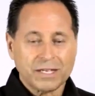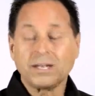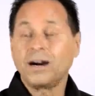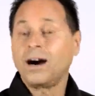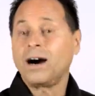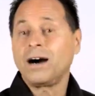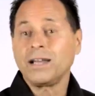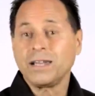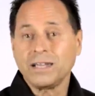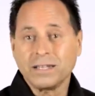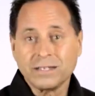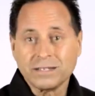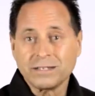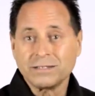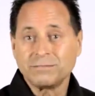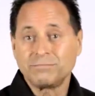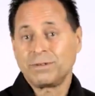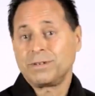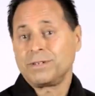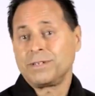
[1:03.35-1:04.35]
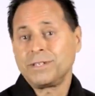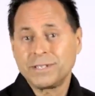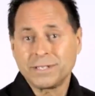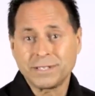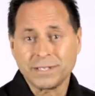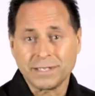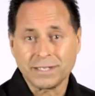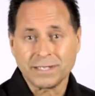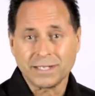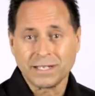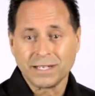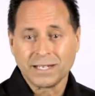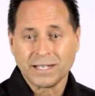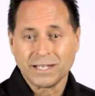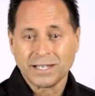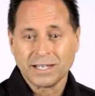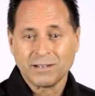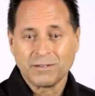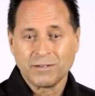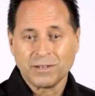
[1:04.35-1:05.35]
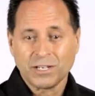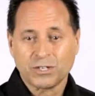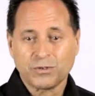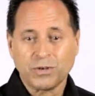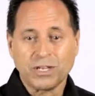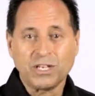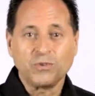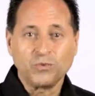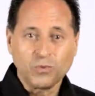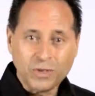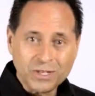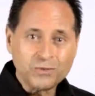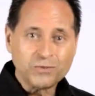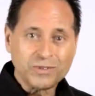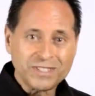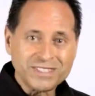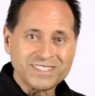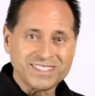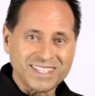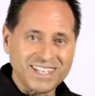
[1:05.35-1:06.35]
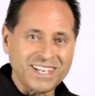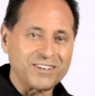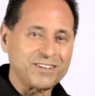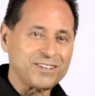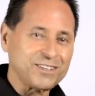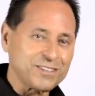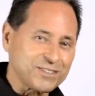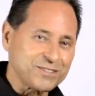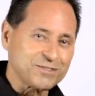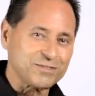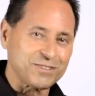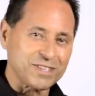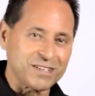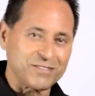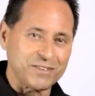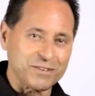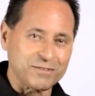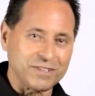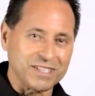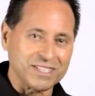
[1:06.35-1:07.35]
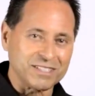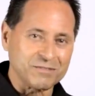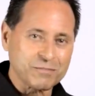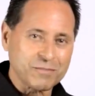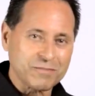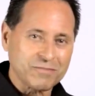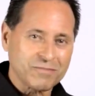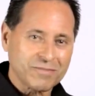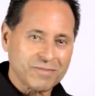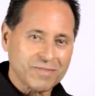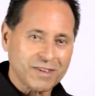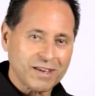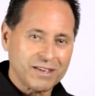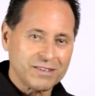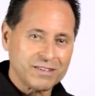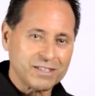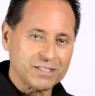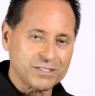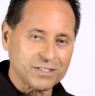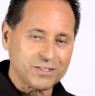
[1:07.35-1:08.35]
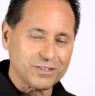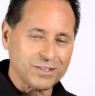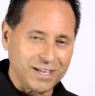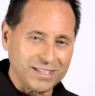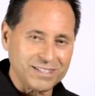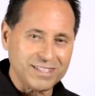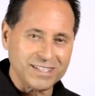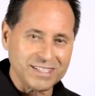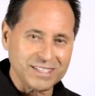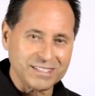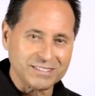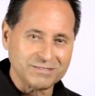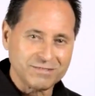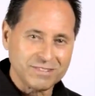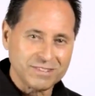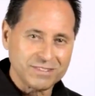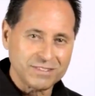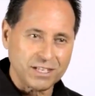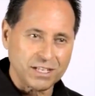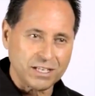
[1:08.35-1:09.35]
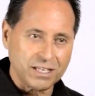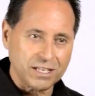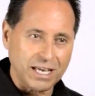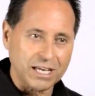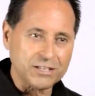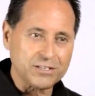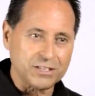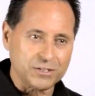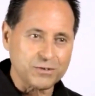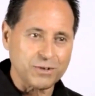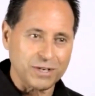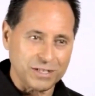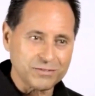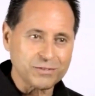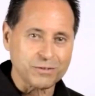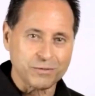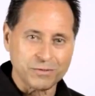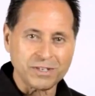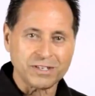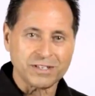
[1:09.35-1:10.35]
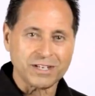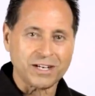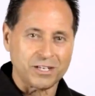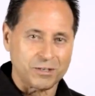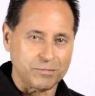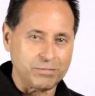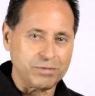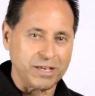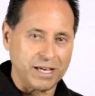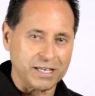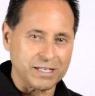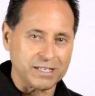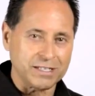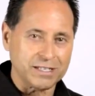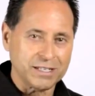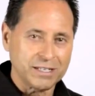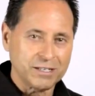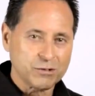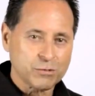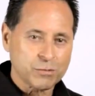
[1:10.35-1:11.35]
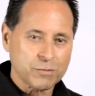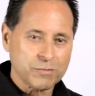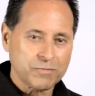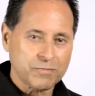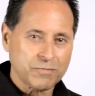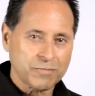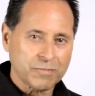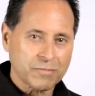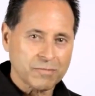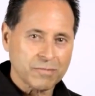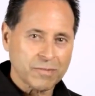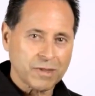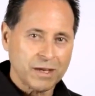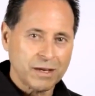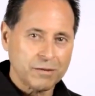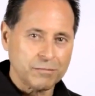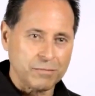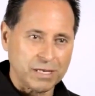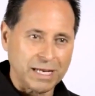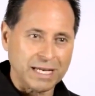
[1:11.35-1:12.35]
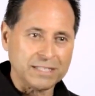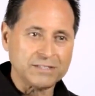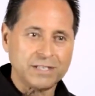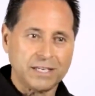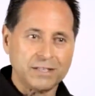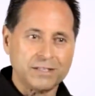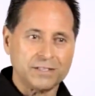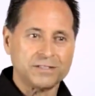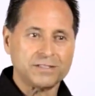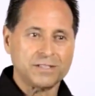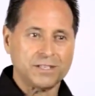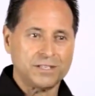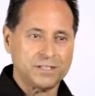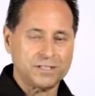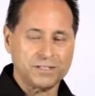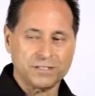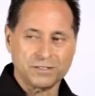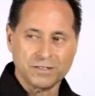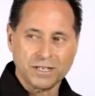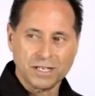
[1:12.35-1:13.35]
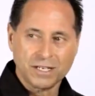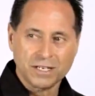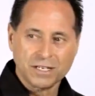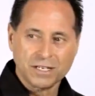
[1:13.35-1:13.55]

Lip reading: kind person, creating win-win scenarios with everyone, that it's a good idea, that it could actually transform the entire planet. But I say this to you: